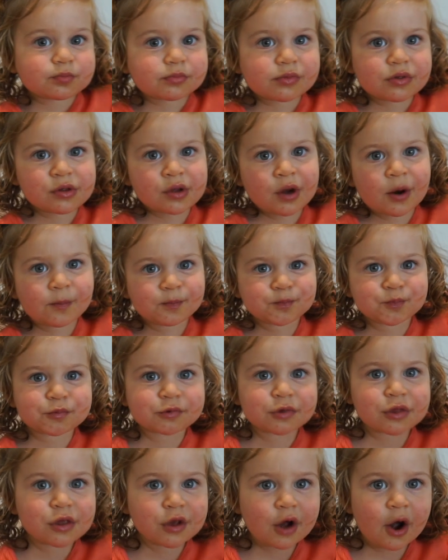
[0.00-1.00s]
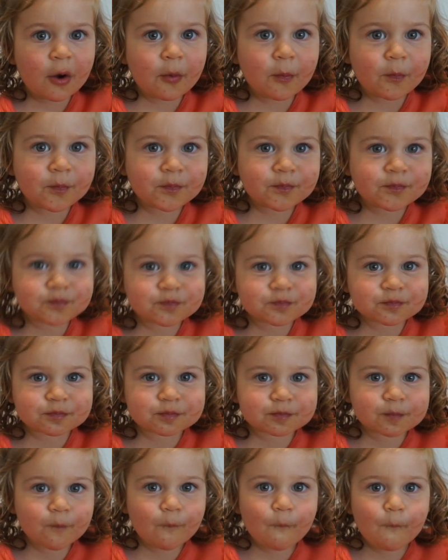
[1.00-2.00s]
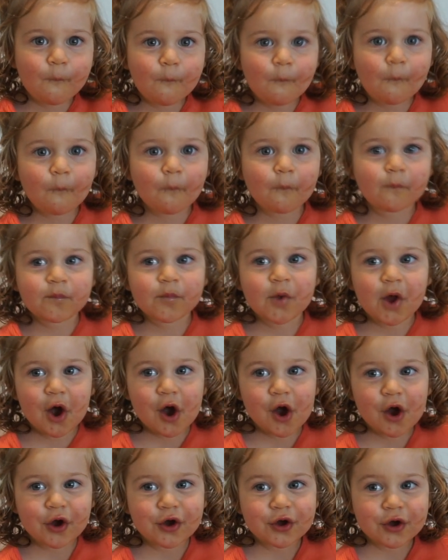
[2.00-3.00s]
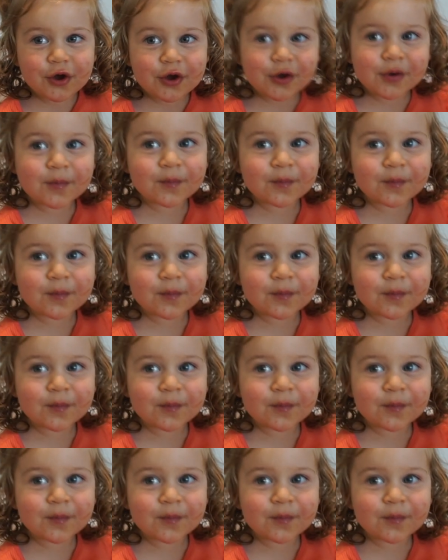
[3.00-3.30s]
Are you all done? All done? No.